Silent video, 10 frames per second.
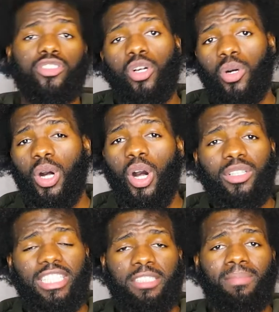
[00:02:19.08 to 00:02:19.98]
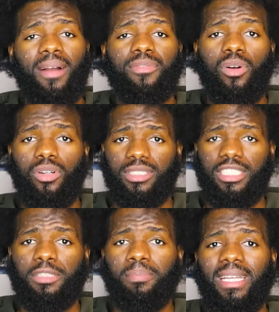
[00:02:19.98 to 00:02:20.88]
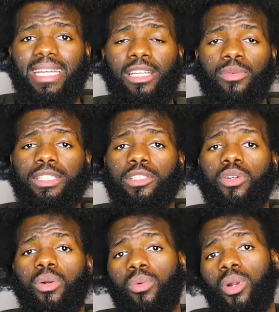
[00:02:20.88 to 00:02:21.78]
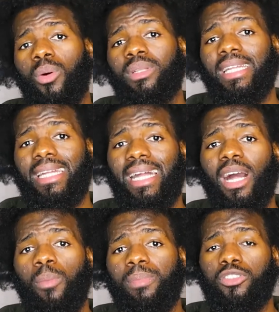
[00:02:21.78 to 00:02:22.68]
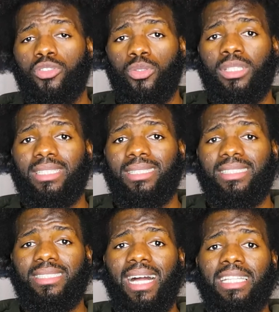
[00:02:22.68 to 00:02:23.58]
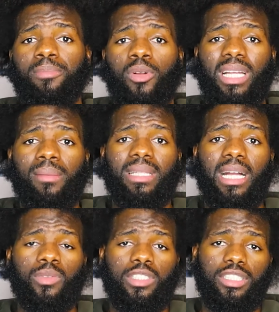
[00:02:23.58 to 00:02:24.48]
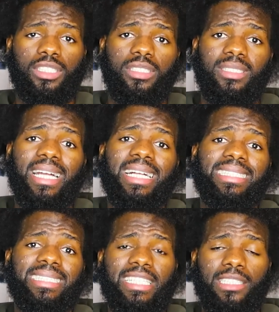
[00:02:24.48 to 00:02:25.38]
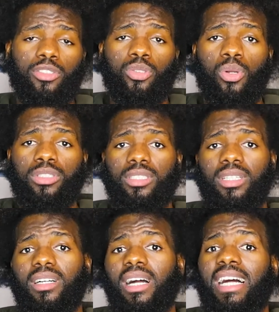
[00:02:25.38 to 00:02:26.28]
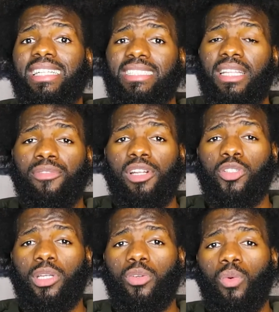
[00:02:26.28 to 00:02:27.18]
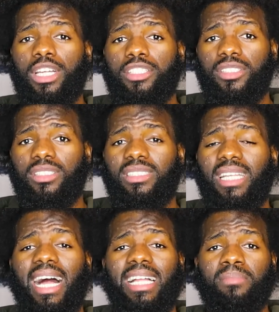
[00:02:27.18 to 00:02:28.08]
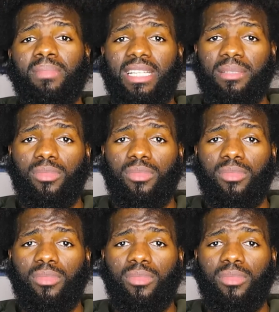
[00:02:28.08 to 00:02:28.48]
so all these math courses play a critical role in helping students understand program languages, data structure, differential equations, and many